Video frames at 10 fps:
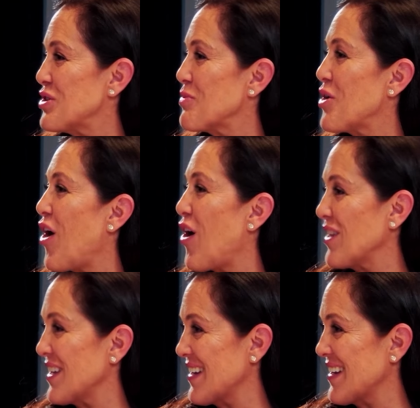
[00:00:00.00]
the term
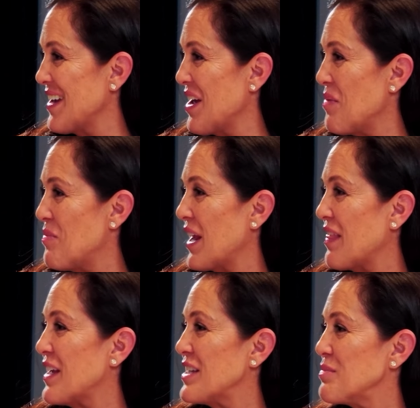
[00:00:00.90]
colleague, but I
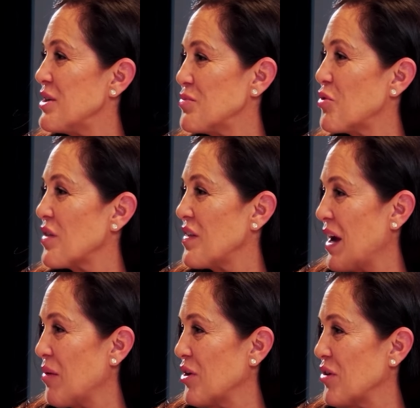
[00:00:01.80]
think it's much more than
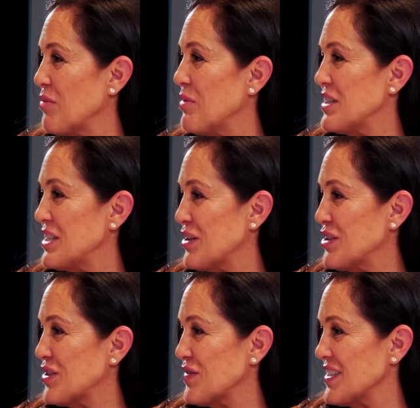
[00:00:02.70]
that when you're in military
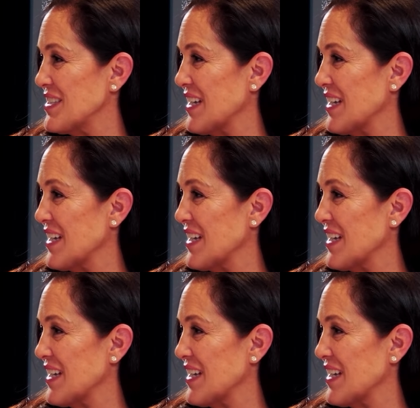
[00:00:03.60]
service